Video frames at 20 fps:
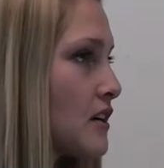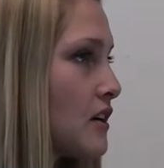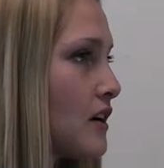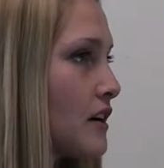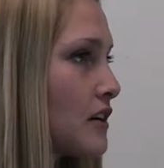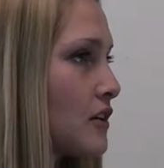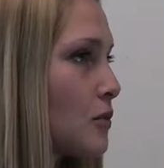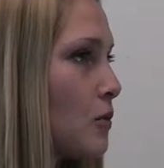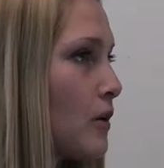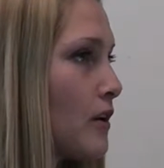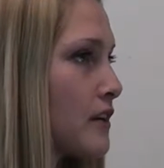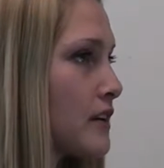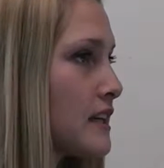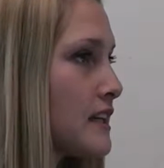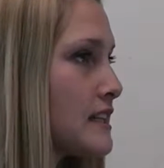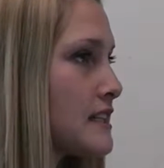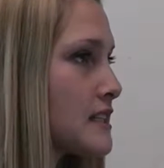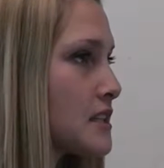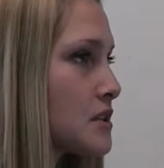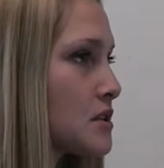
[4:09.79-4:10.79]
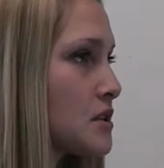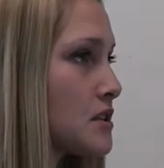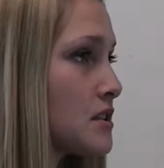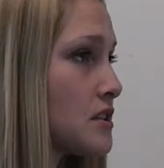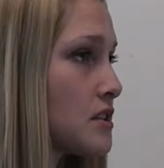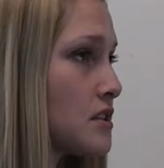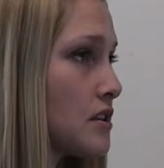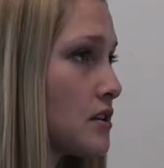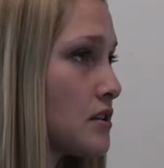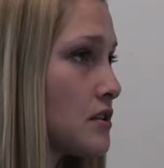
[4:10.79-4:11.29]
on quality, such
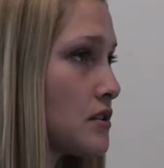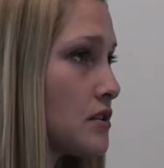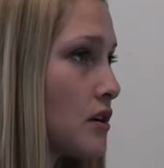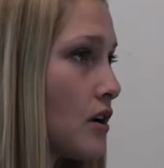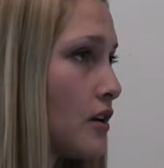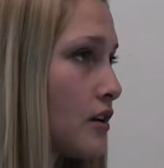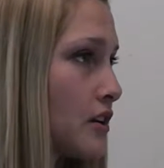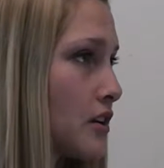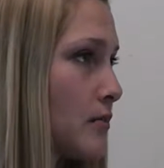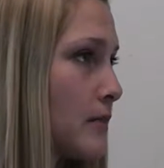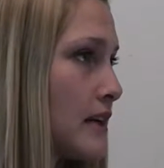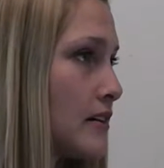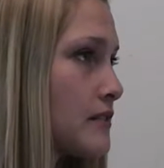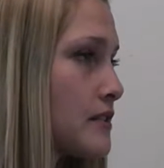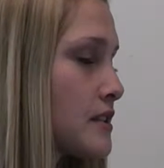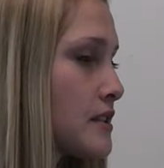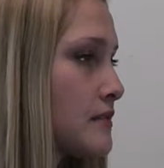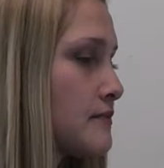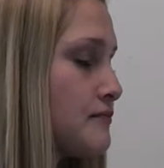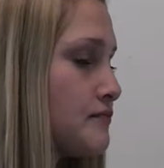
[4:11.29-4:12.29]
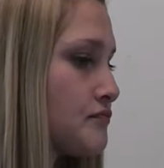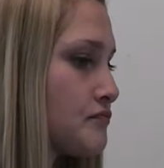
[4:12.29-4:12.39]
as dollar amounts.